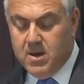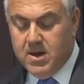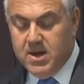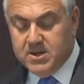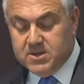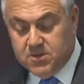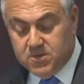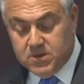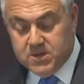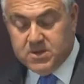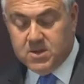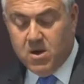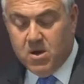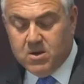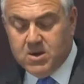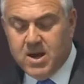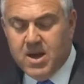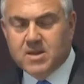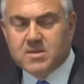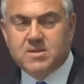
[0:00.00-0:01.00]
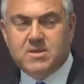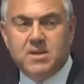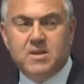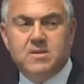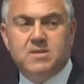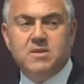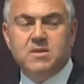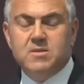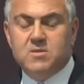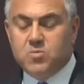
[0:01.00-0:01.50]
As a result, our
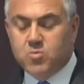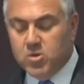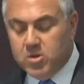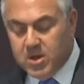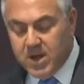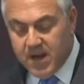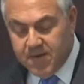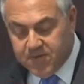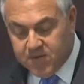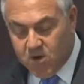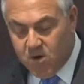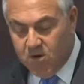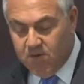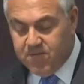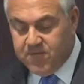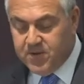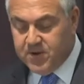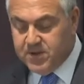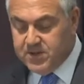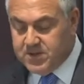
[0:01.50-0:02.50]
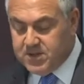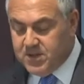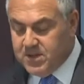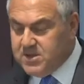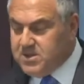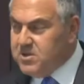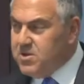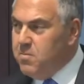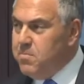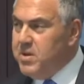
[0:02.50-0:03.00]
citizens will have confidence in the
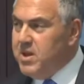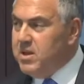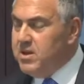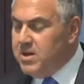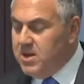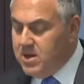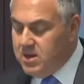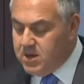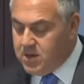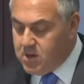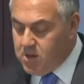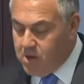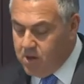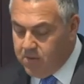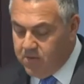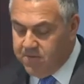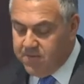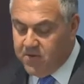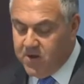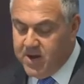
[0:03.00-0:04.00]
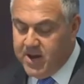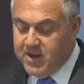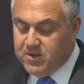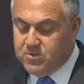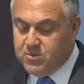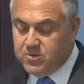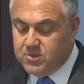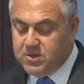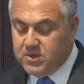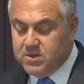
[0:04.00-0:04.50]
stability of the global
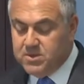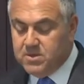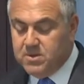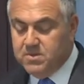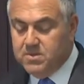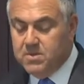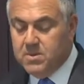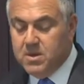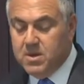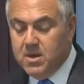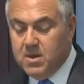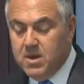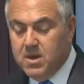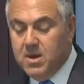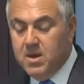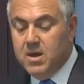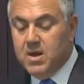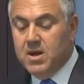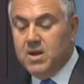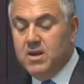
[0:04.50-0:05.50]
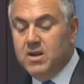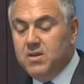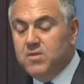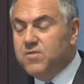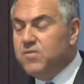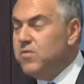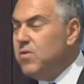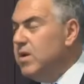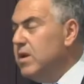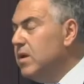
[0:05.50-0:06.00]
financial system and
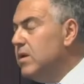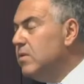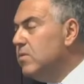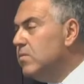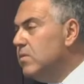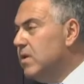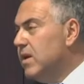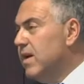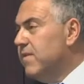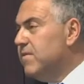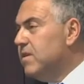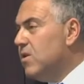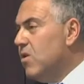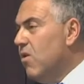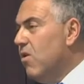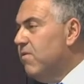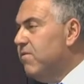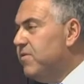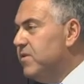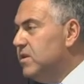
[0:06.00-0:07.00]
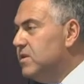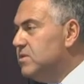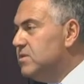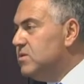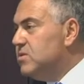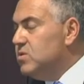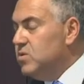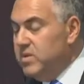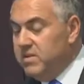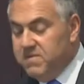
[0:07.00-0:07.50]
industry will have the
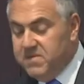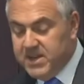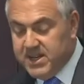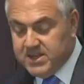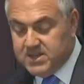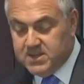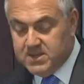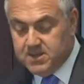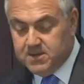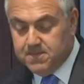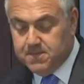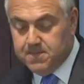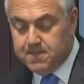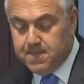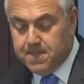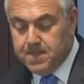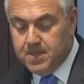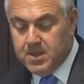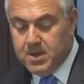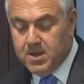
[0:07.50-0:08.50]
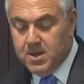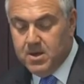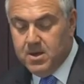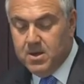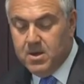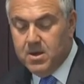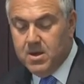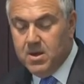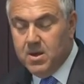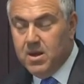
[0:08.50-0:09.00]
confidence to invest.
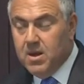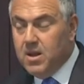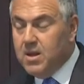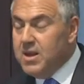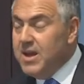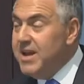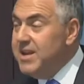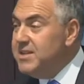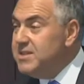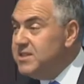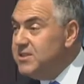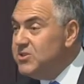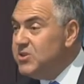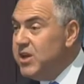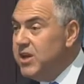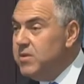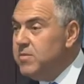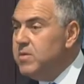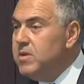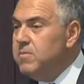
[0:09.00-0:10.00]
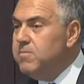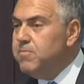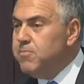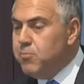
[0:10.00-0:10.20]
Ladies and gentlemen,